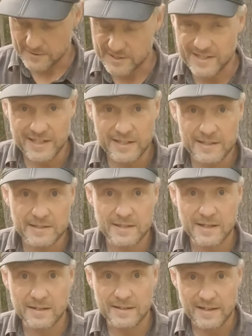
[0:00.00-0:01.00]

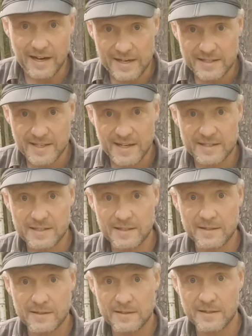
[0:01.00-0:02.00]
skis and ice
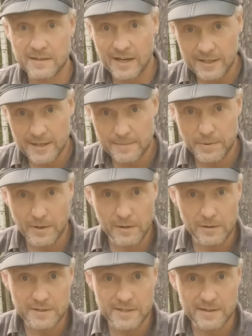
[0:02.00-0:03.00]
axes and hiking
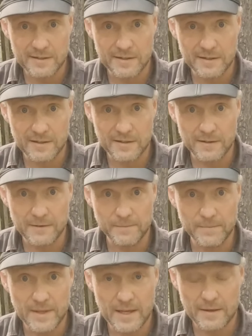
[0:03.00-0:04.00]
poles and
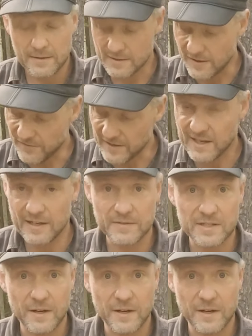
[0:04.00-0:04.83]
different kind of